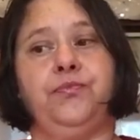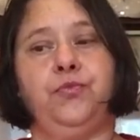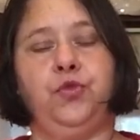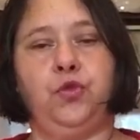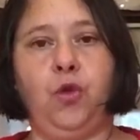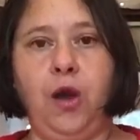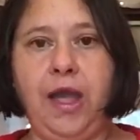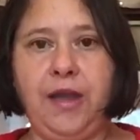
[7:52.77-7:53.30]

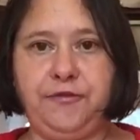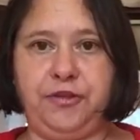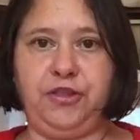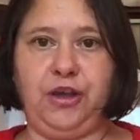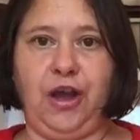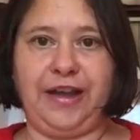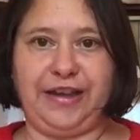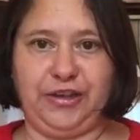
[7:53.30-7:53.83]
Not
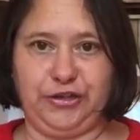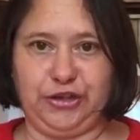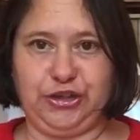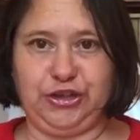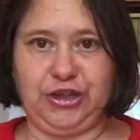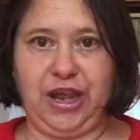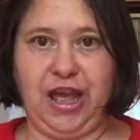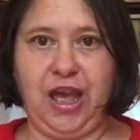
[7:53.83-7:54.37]
everything I can
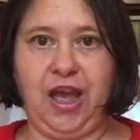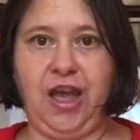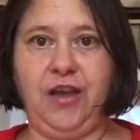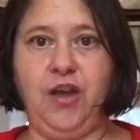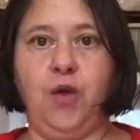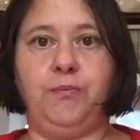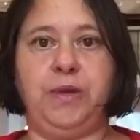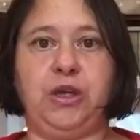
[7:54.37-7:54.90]
share
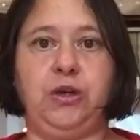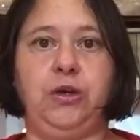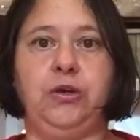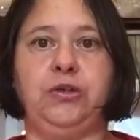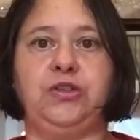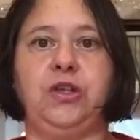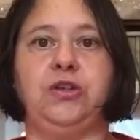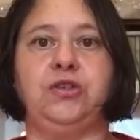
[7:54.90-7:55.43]

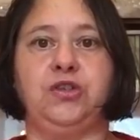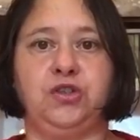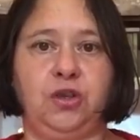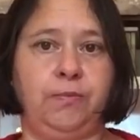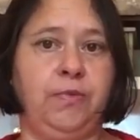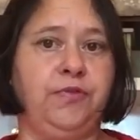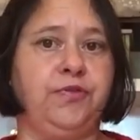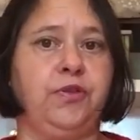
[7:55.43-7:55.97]
because
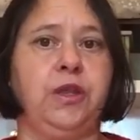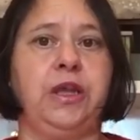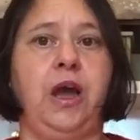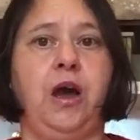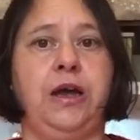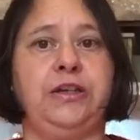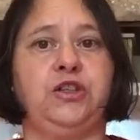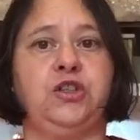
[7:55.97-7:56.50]
some of the
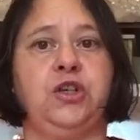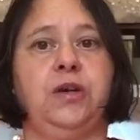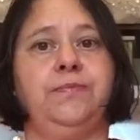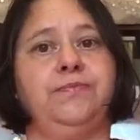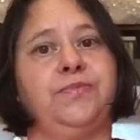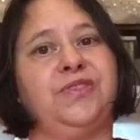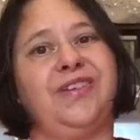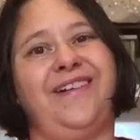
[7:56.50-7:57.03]

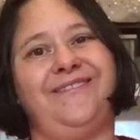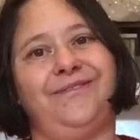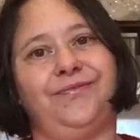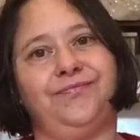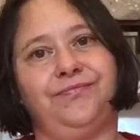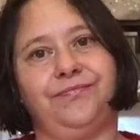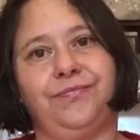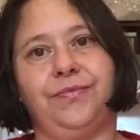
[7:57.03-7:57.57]
items,
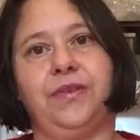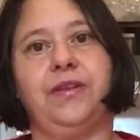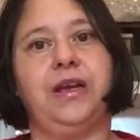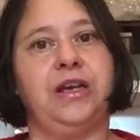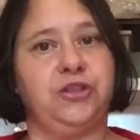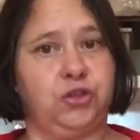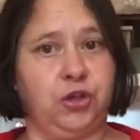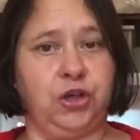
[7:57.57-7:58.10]

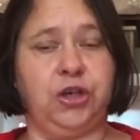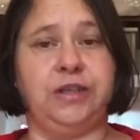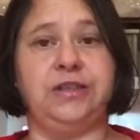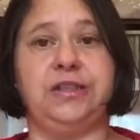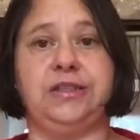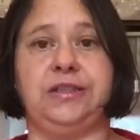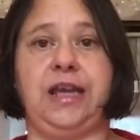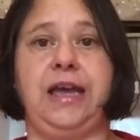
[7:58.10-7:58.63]
as you can
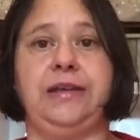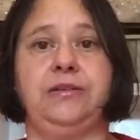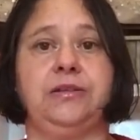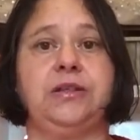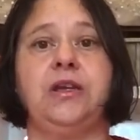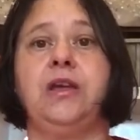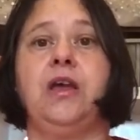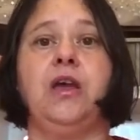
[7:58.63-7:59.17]

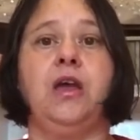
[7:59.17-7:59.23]
understand,